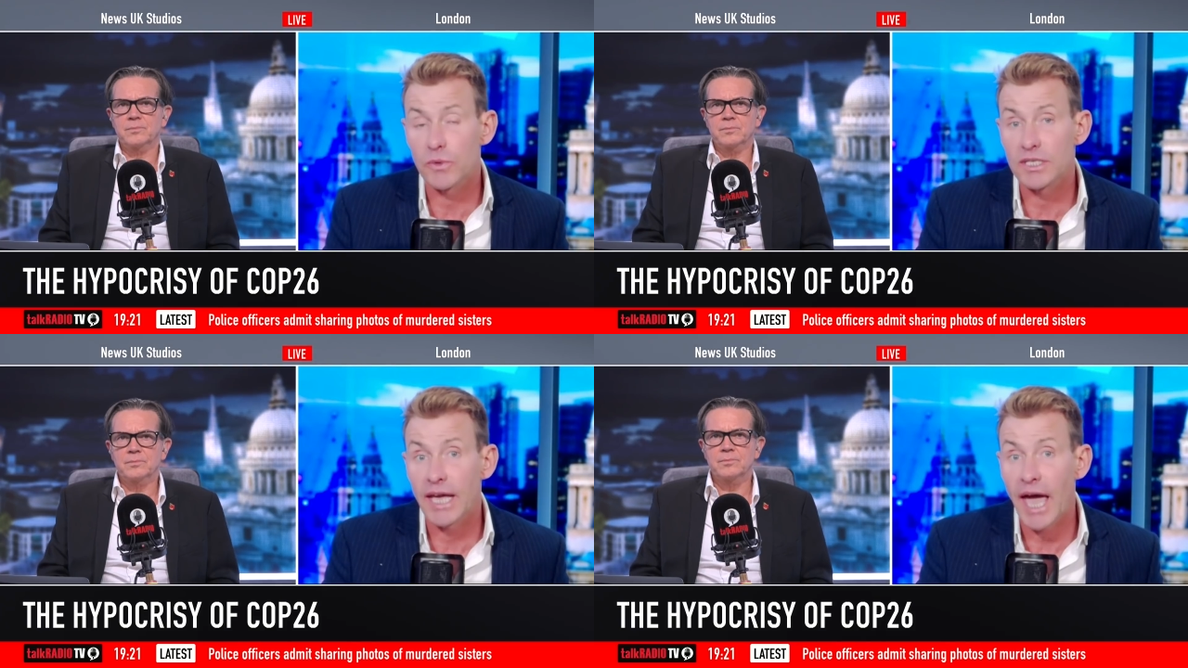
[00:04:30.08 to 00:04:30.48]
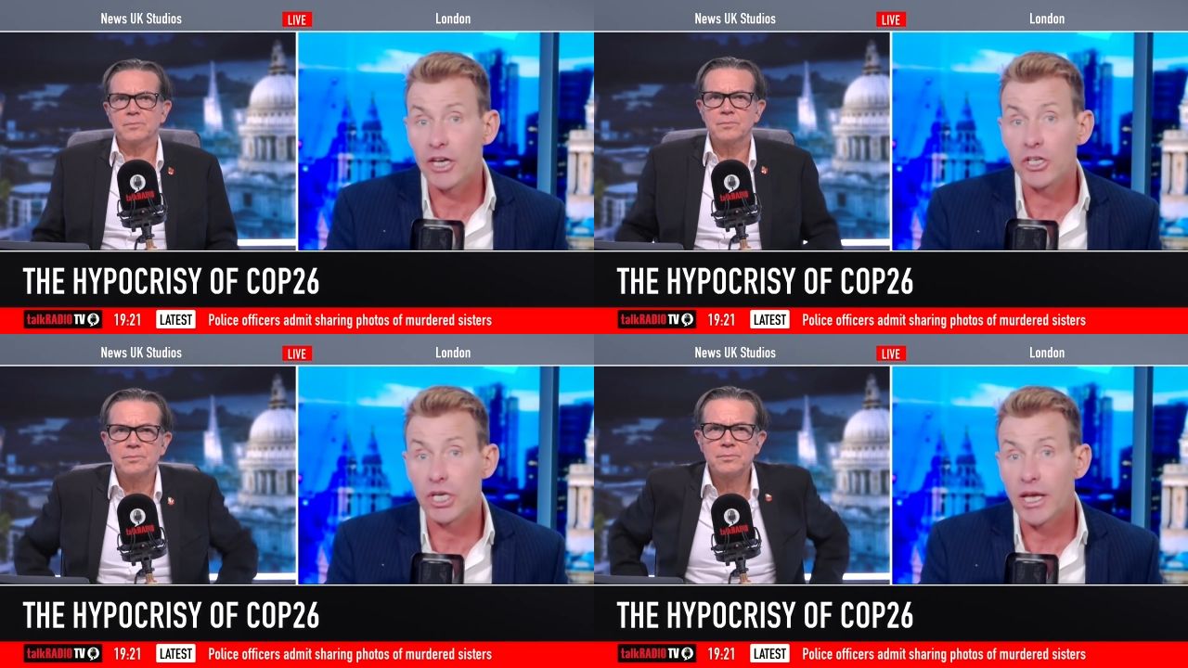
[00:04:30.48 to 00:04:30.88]
Speaker 1: We're seeing
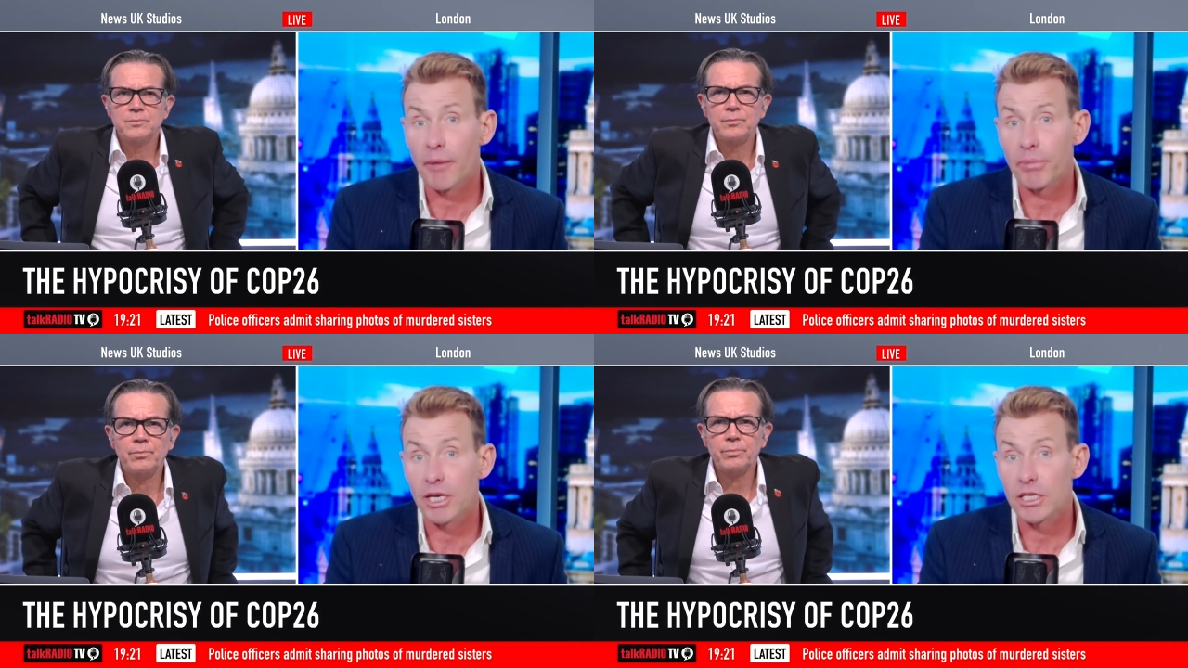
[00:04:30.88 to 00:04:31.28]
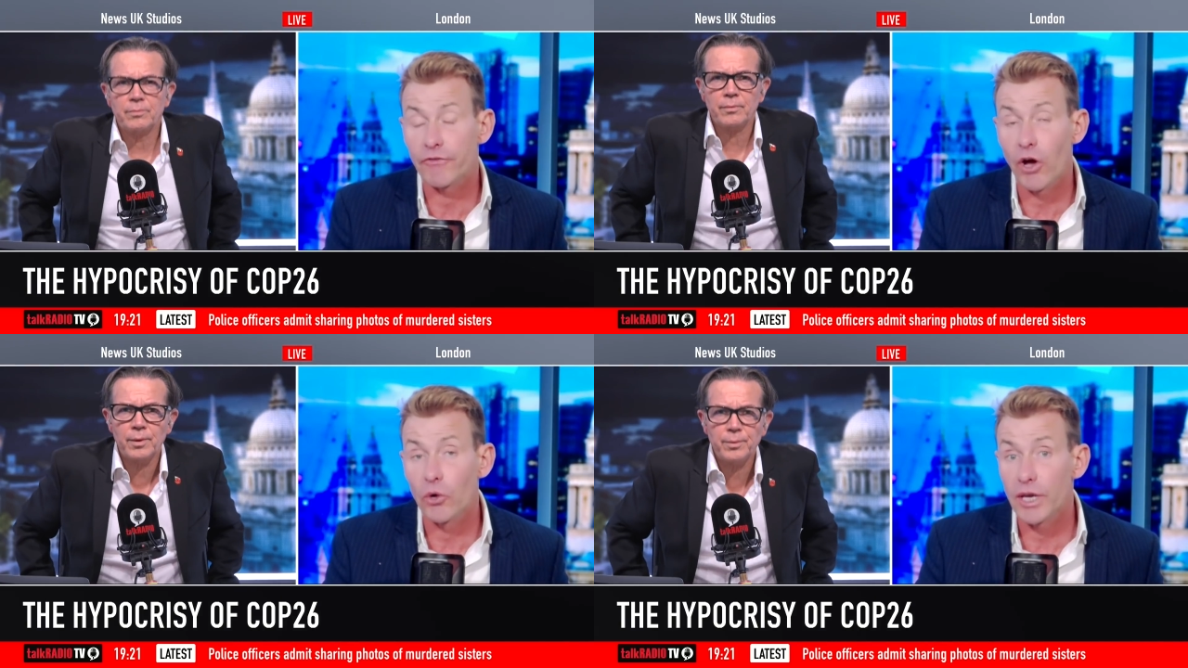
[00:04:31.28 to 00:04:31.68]
energy companies
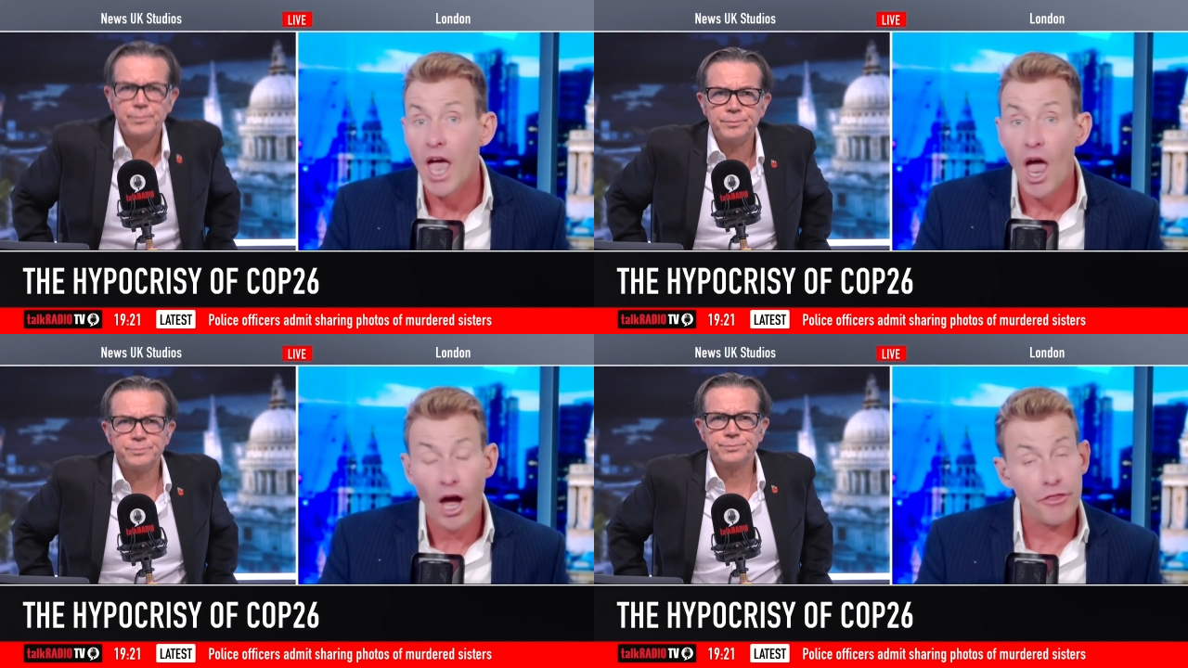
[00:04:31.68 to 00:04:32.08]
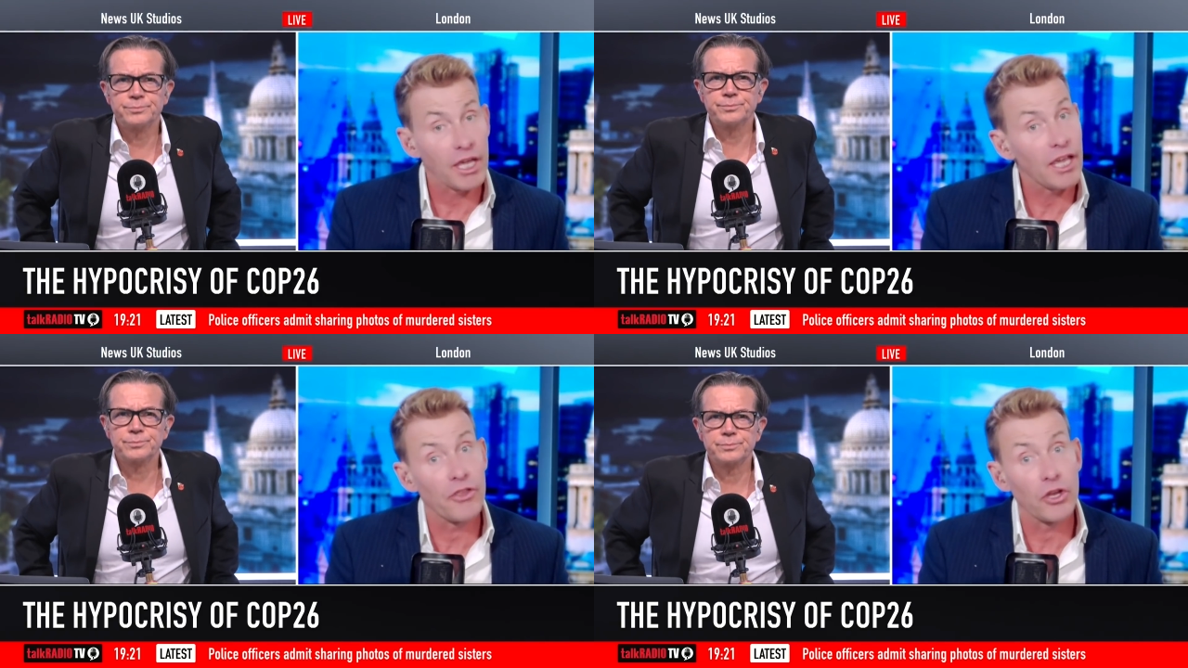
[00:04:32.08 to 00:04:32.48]
folding. I
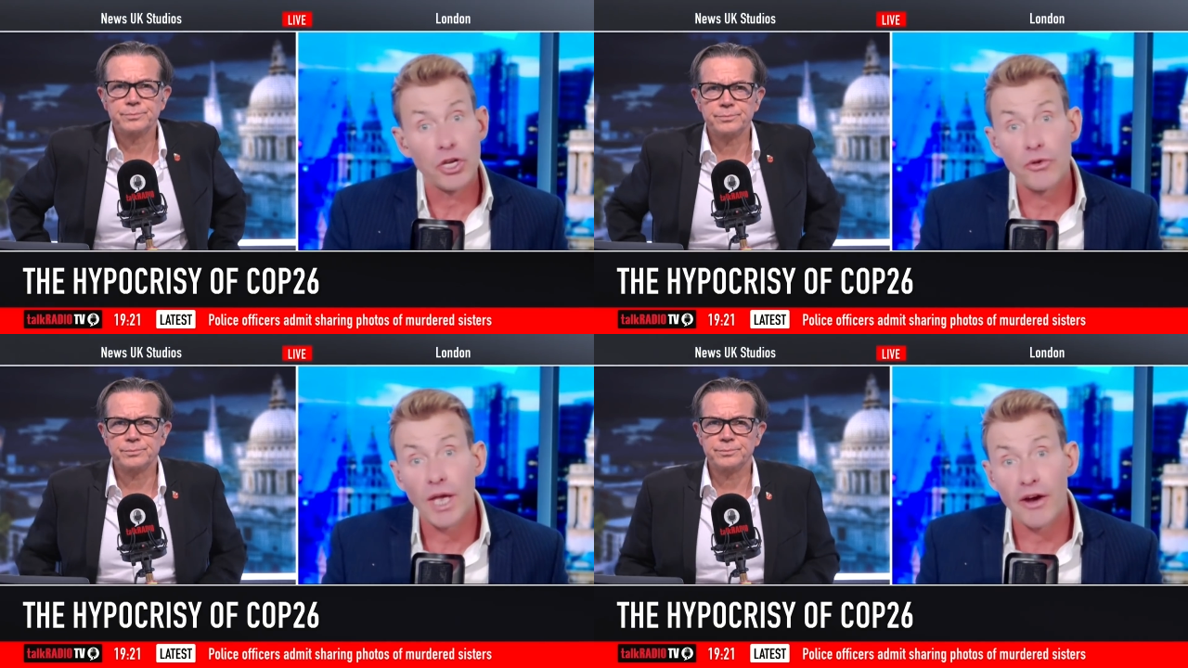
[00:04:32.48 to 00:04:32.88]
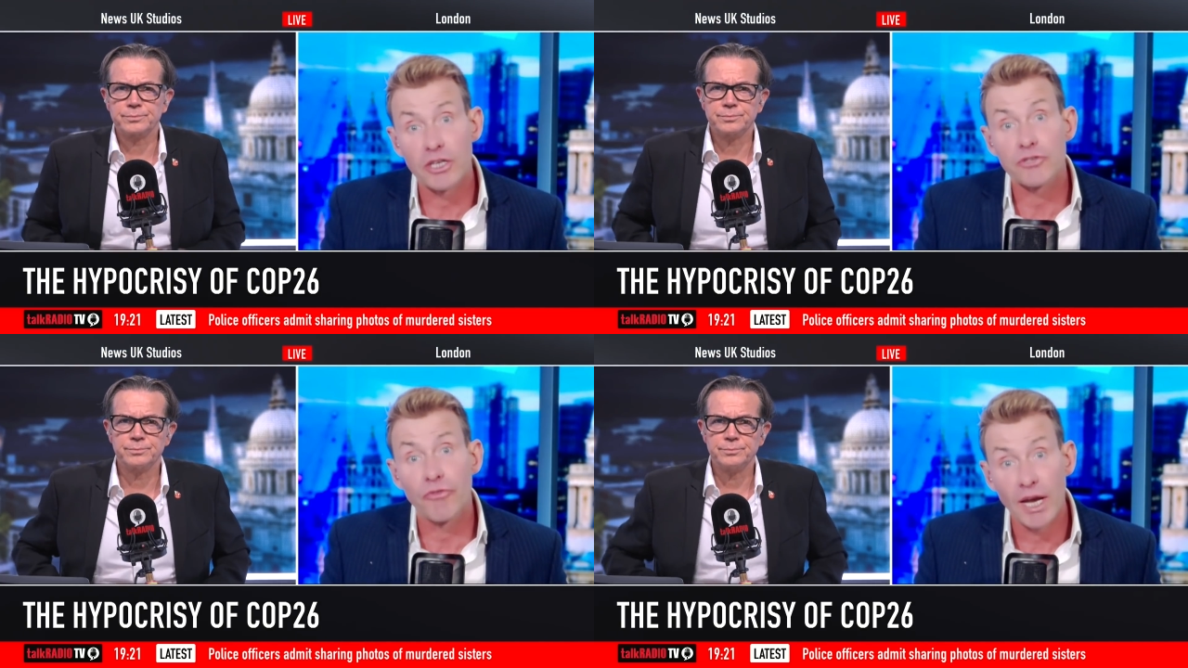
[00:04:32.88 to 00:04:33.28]
think in the new year,
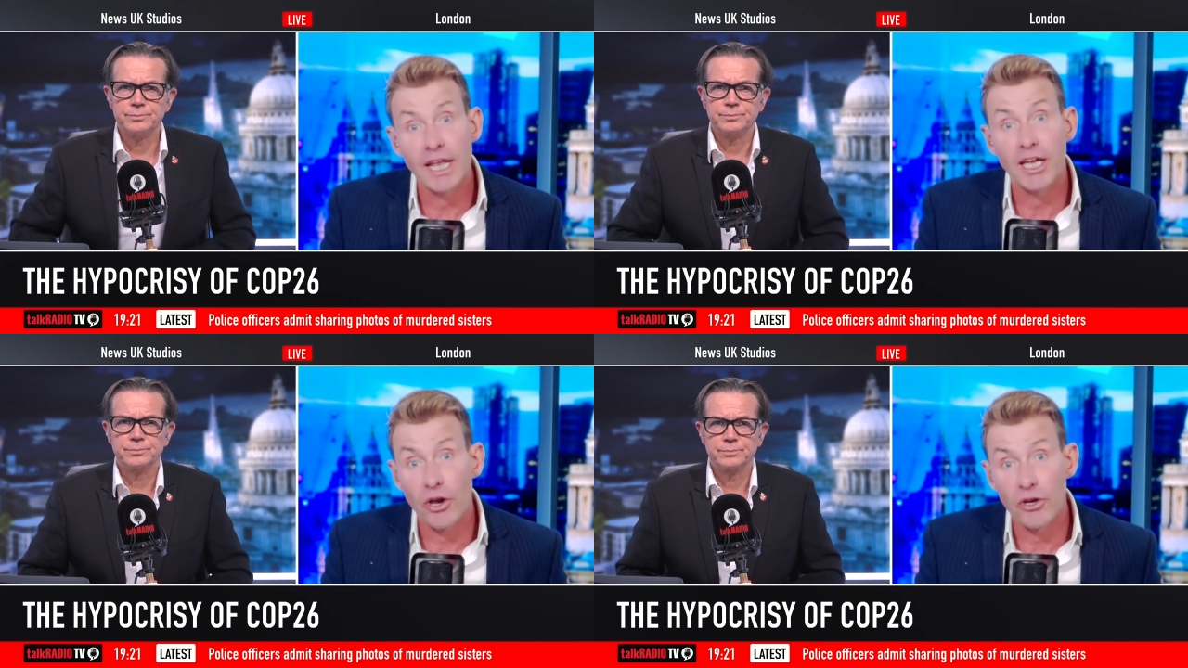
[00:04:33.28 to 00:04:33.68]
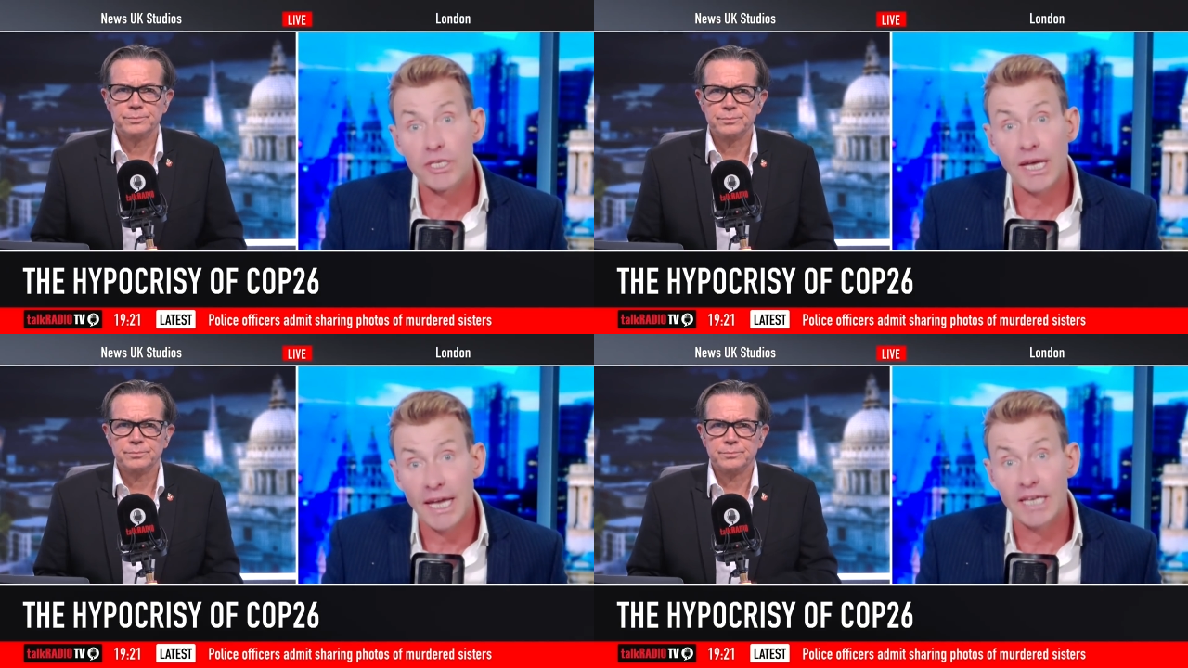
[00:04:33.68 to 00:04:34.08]
it's really going to
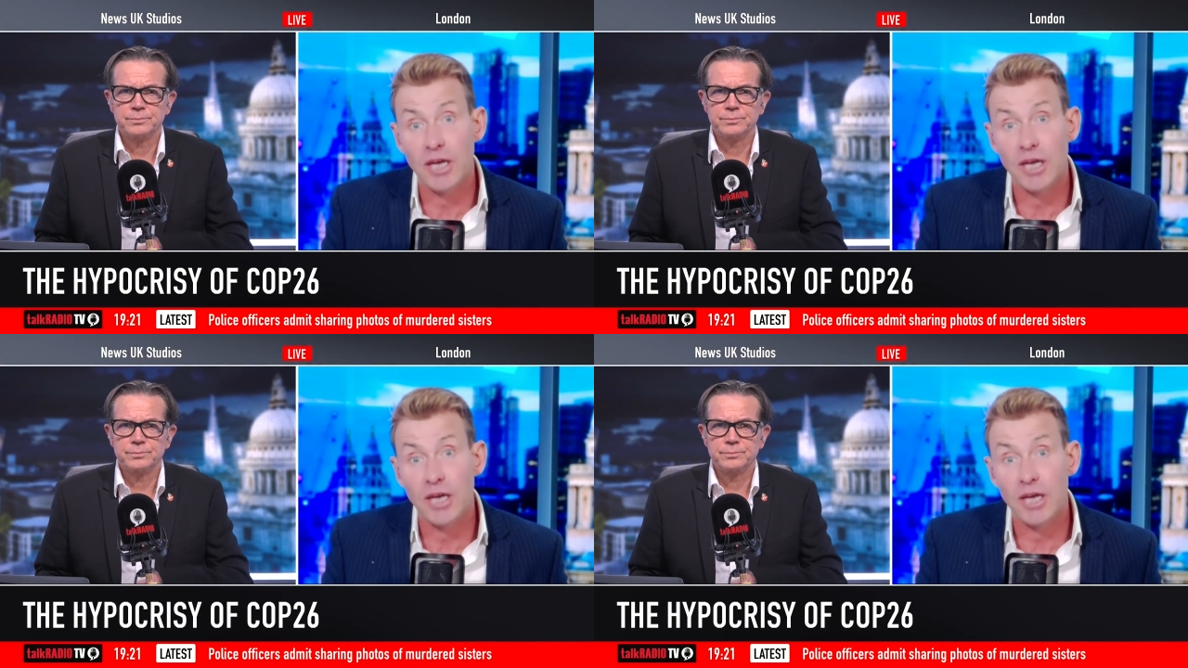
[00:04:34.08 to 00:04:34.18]
hit